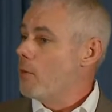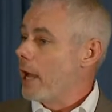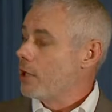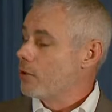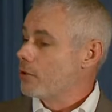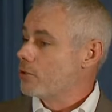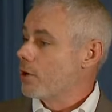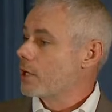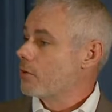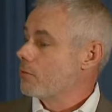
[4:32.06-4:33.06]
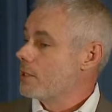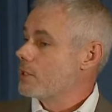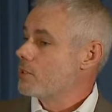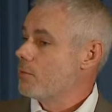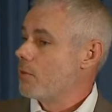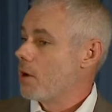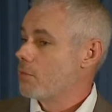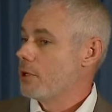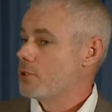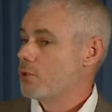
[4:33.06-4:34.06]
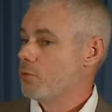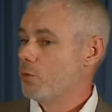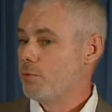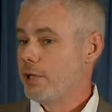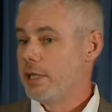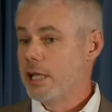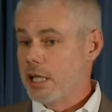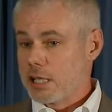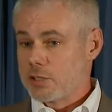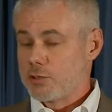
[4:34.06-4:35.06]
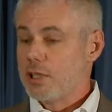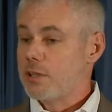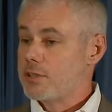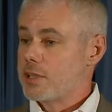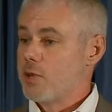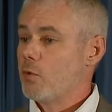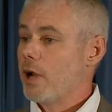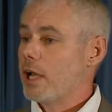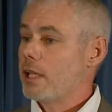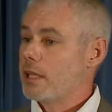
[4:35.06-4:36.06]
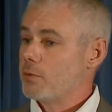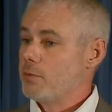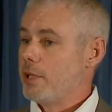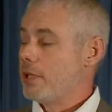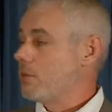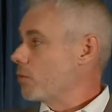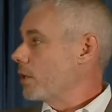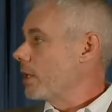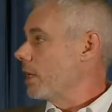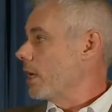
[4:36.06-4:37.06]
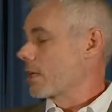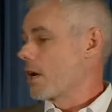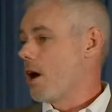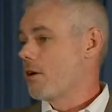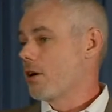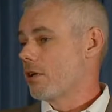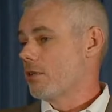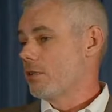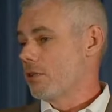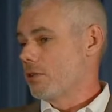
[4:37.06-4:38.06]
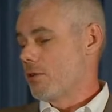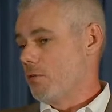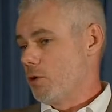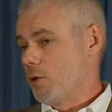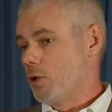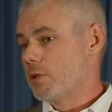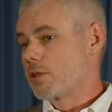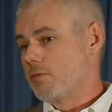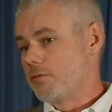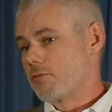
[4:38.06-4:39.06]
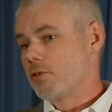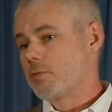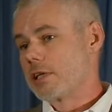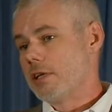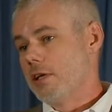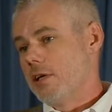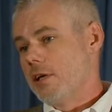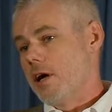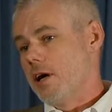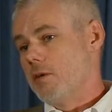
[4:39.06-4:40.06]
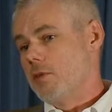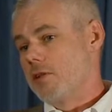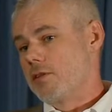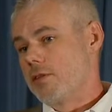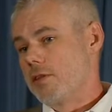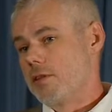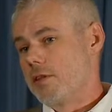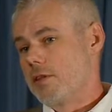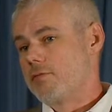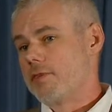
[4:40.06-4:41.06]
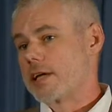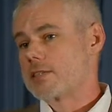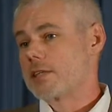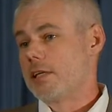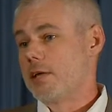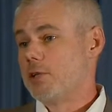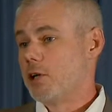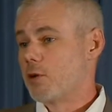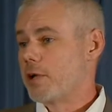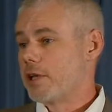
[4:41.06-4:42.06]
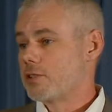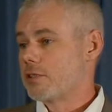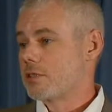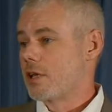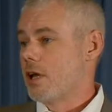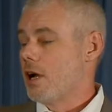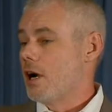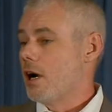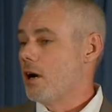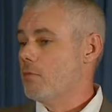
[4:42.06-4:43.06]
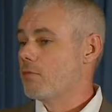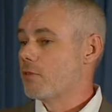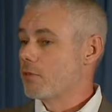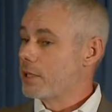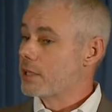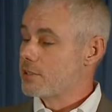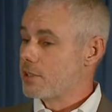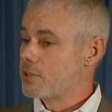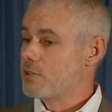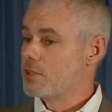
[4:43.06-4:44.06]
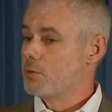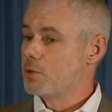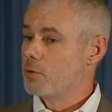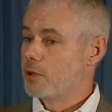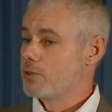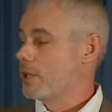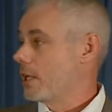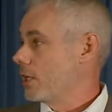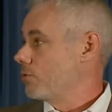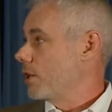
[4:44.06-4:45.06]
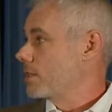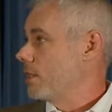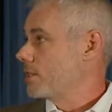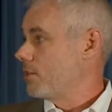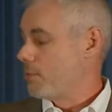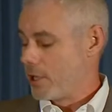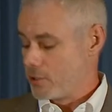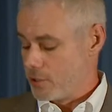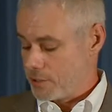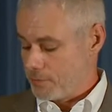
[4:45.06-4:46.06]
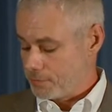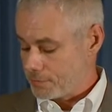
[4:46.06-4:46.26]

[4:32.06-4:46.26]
and your drug-resistant population would be treated in the same way, and they would be really you would confirm the effects in MDR patients for really consistency with what you're seeing in drug-sensitive patients.